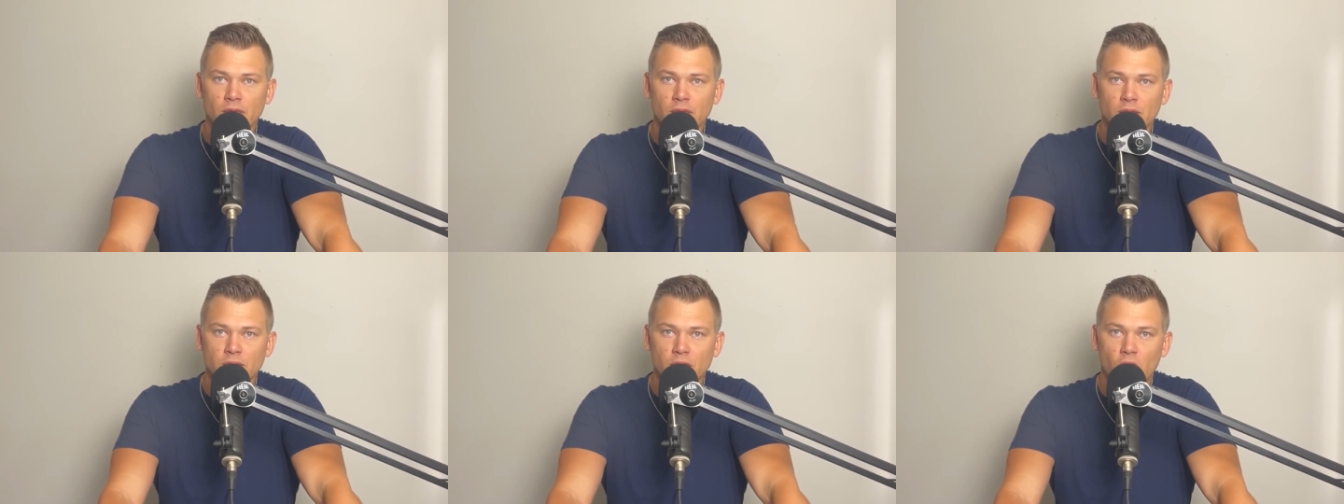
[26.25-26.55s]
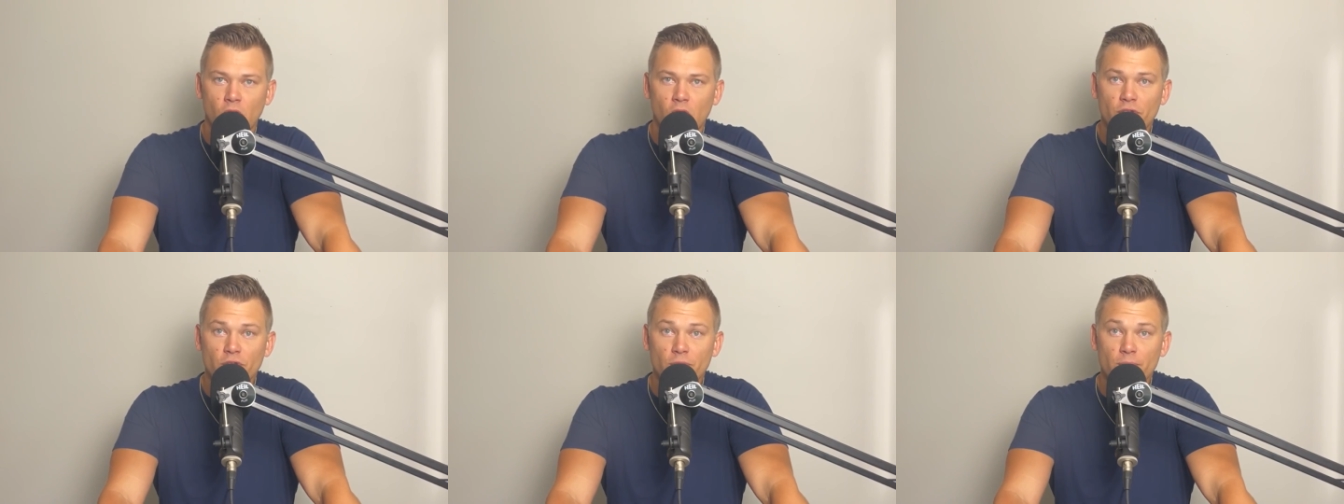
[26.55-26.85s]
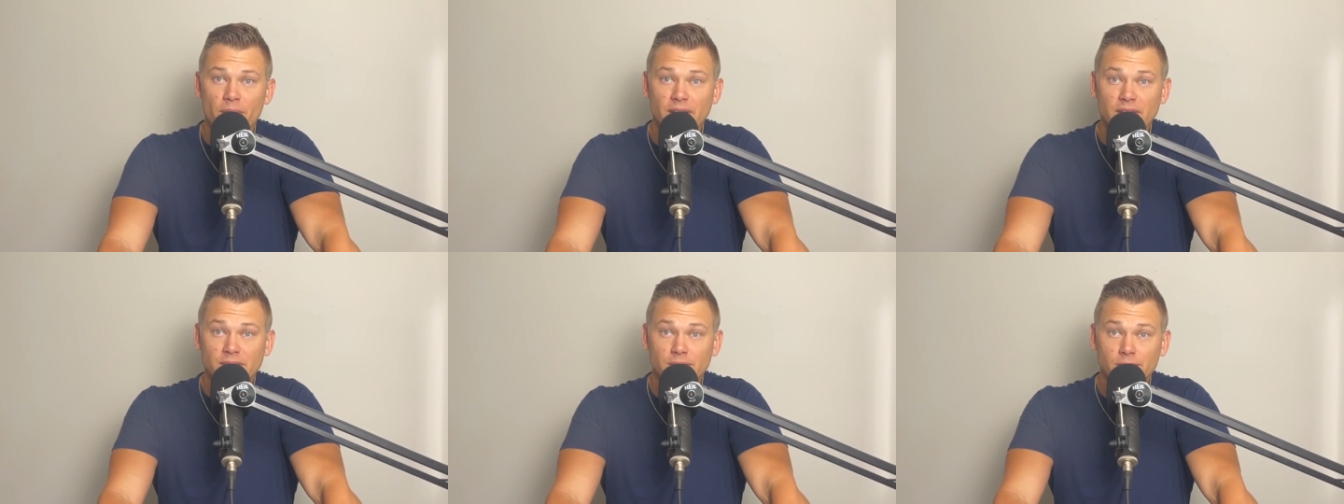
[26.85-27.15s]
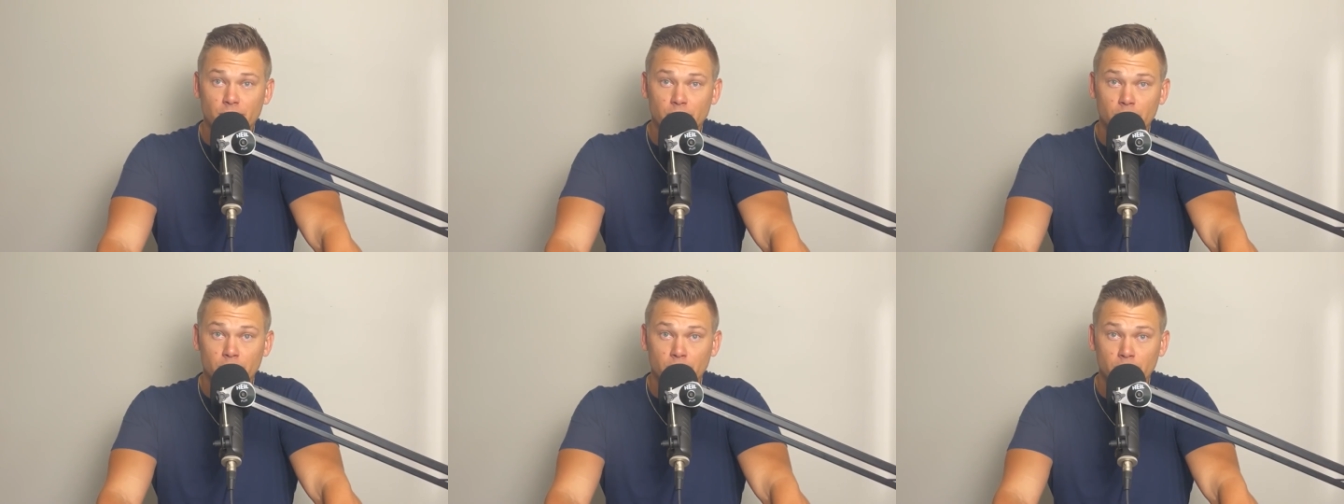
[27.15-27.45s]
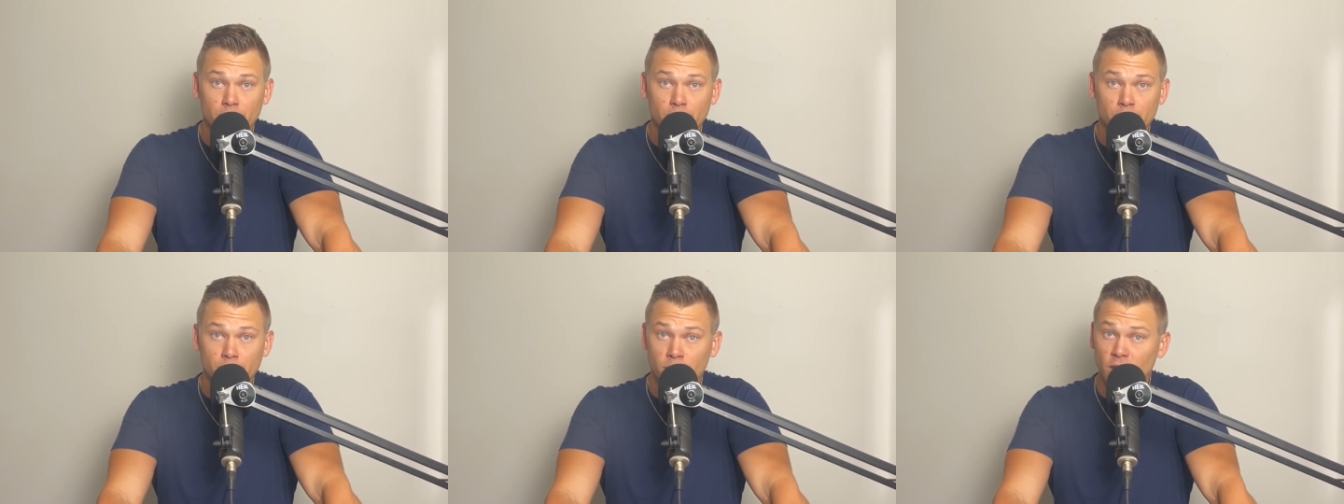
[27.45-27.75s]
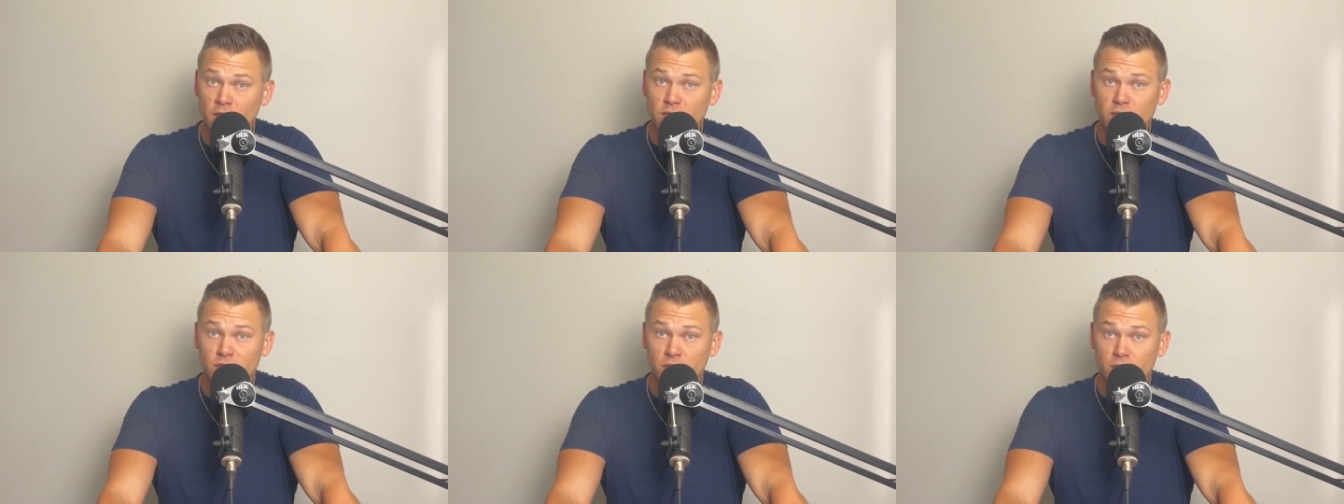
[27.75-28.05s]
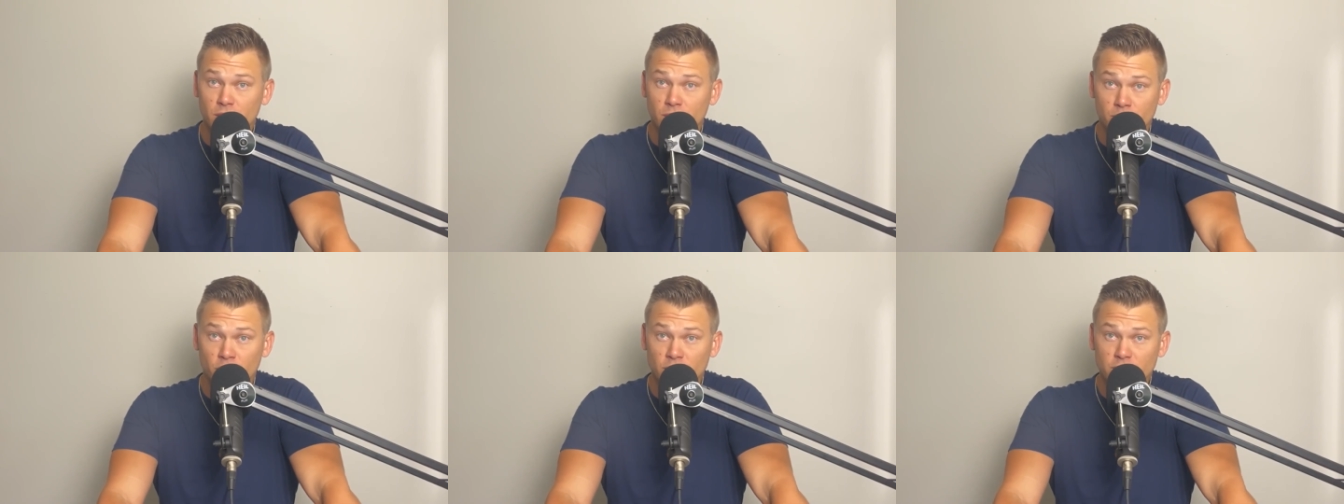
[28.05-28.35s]
The author makes much
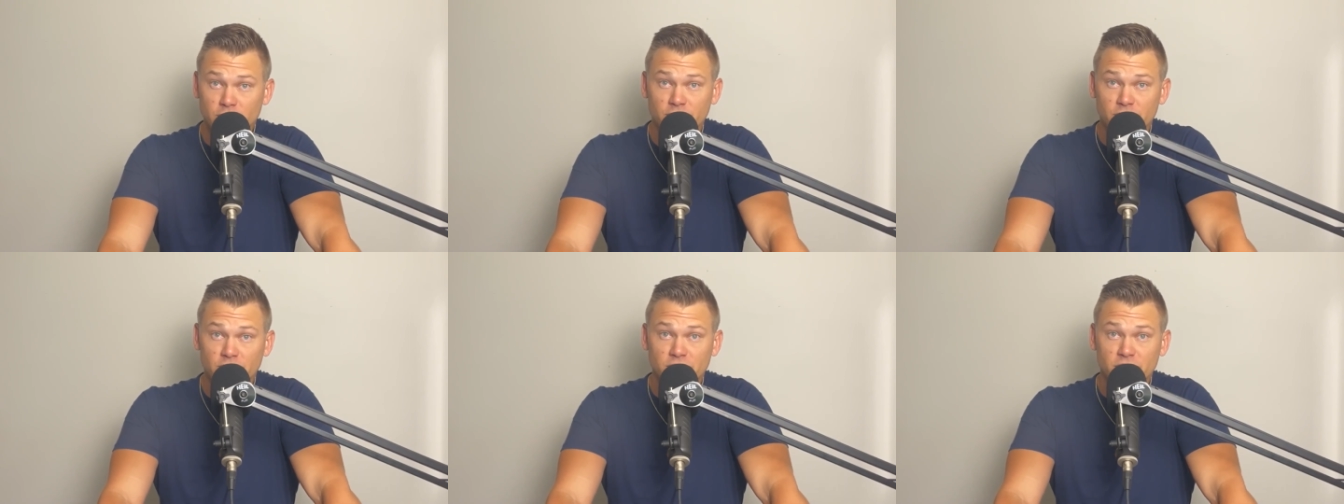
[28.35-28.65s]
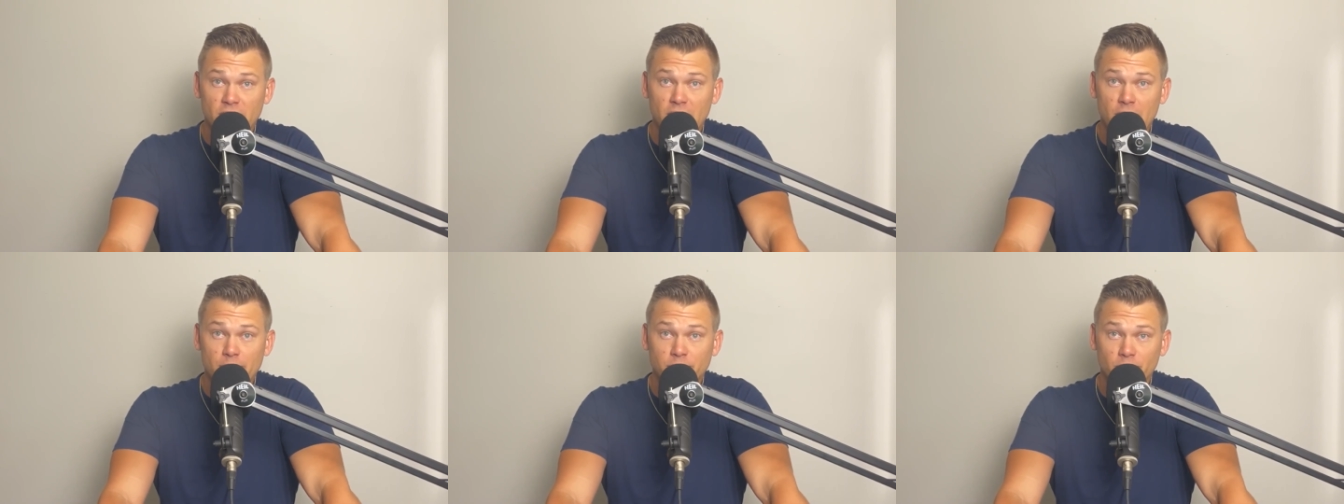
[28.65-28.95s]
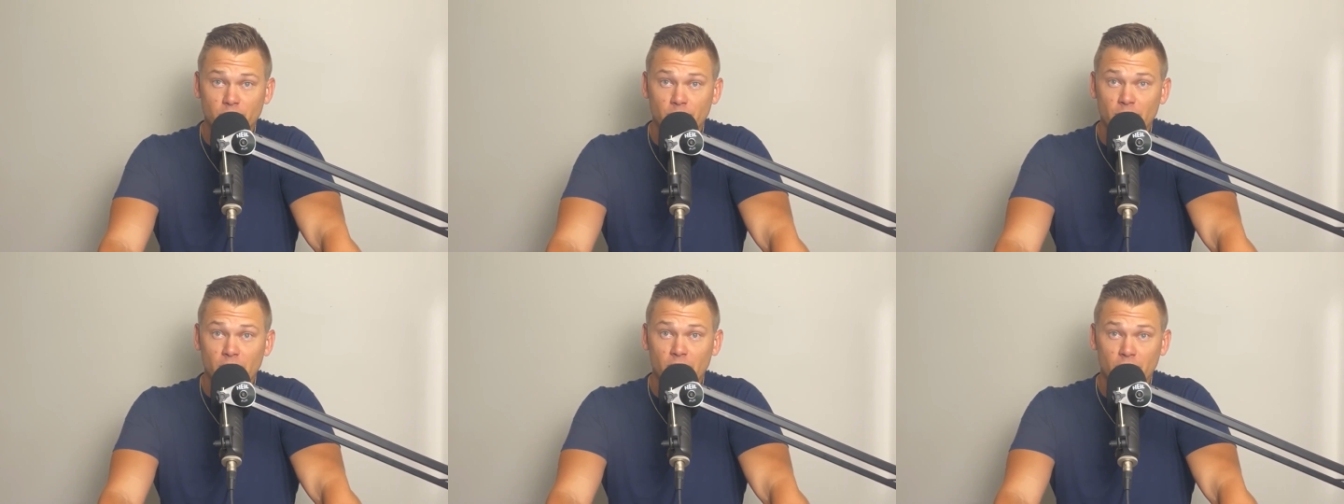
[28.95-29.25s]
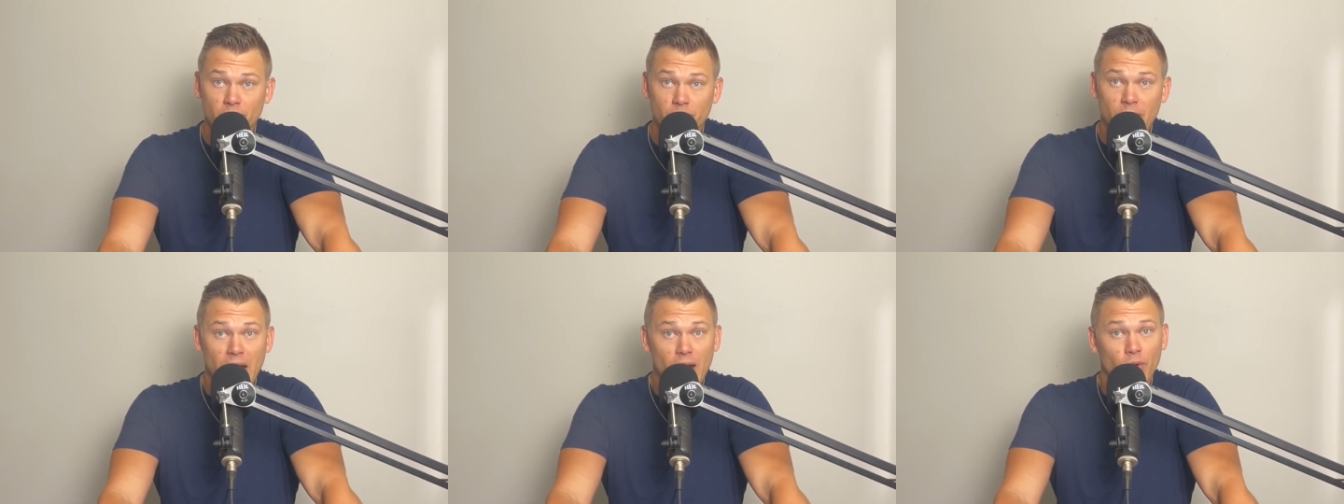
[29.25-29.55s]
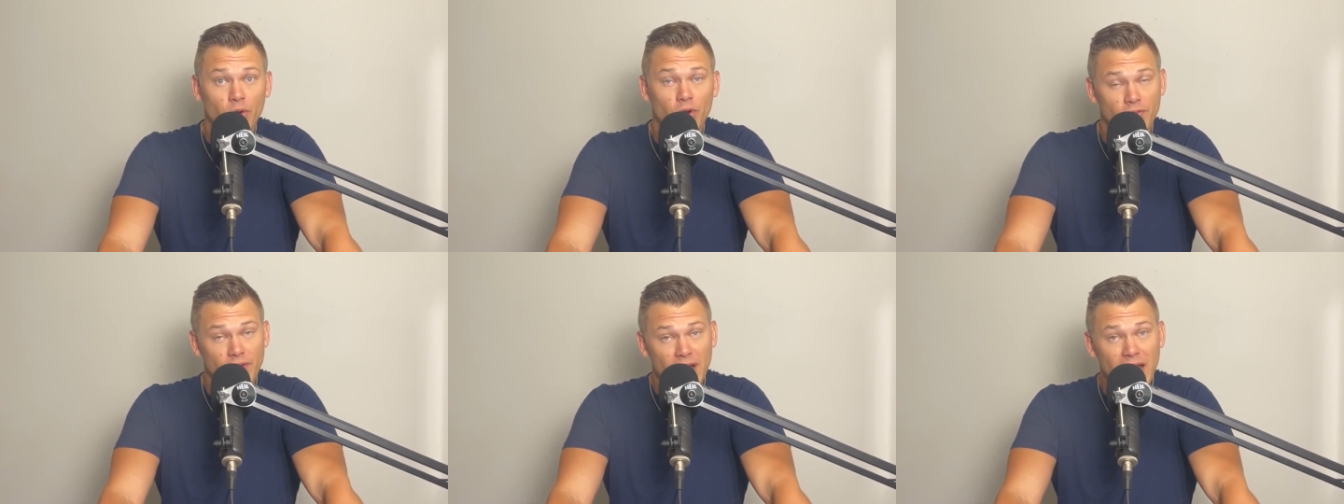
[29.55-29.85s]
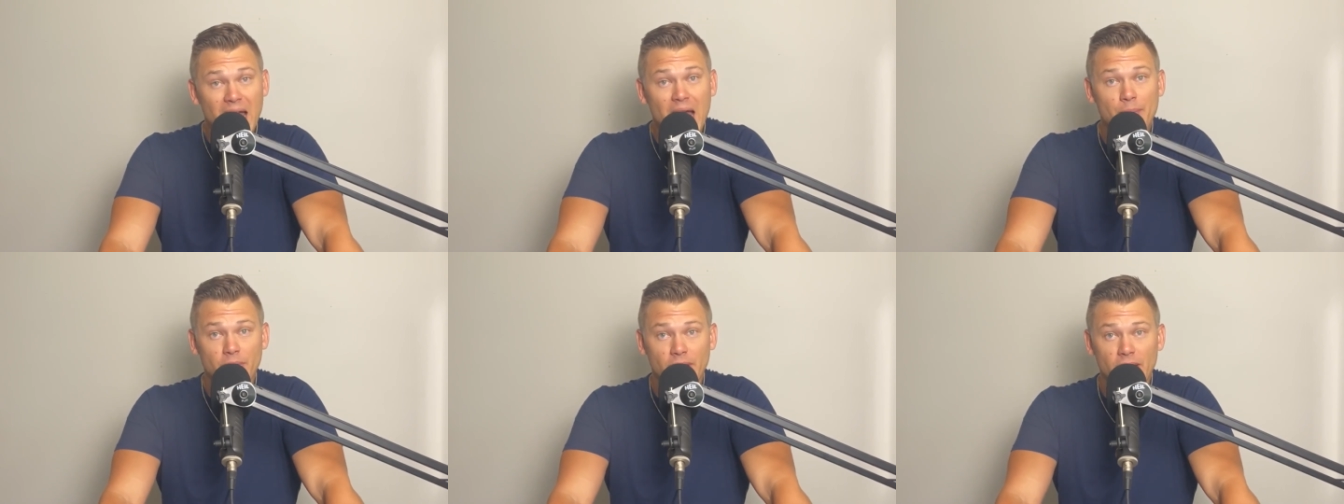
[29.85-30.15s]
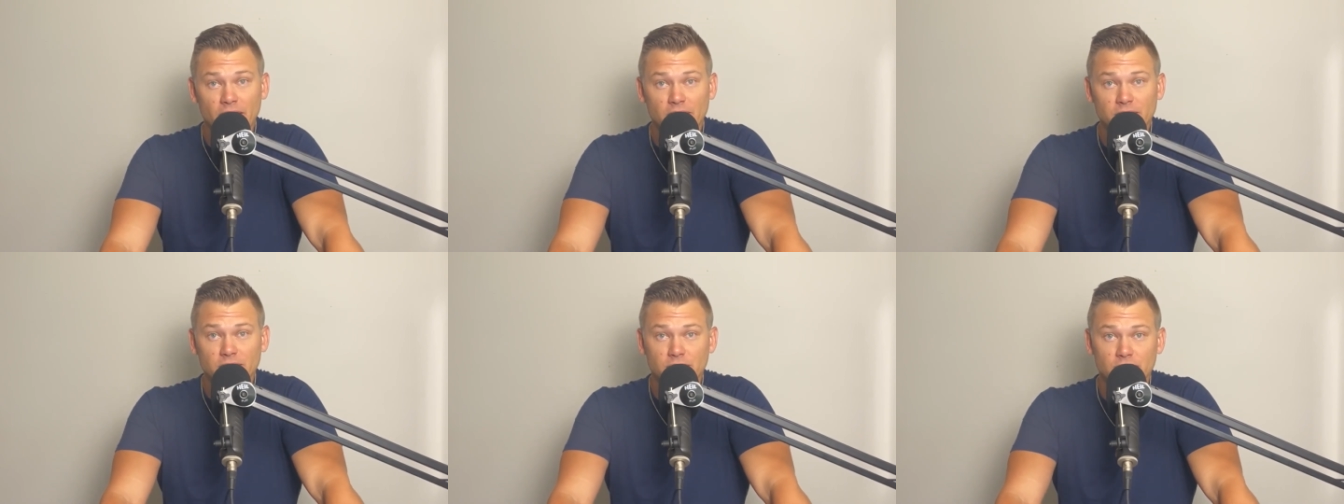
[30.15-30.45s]
much of this chapter about the power of habit
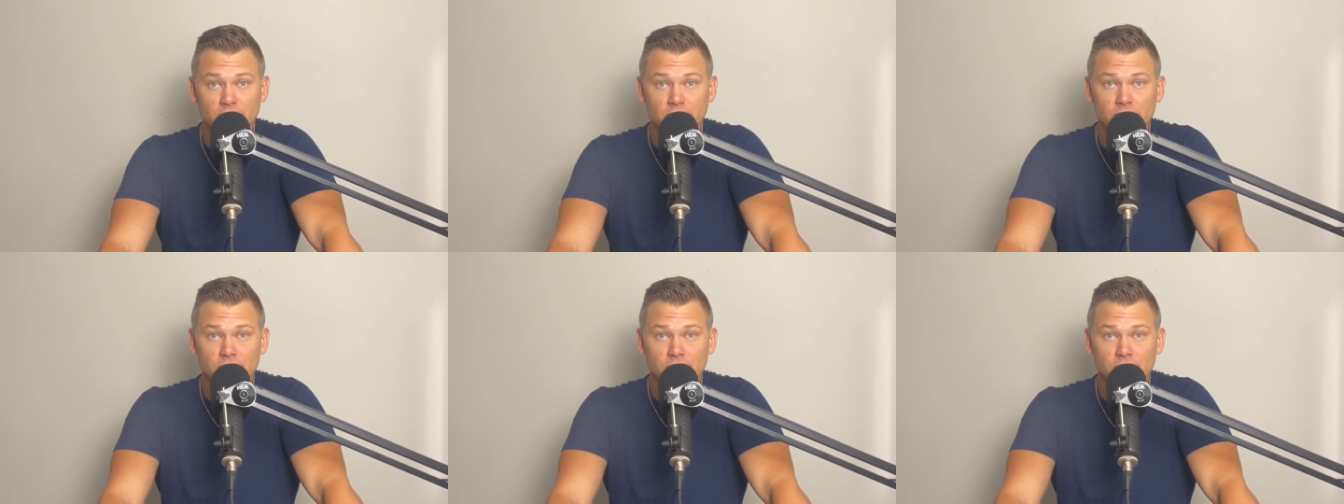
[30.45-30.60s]
actually.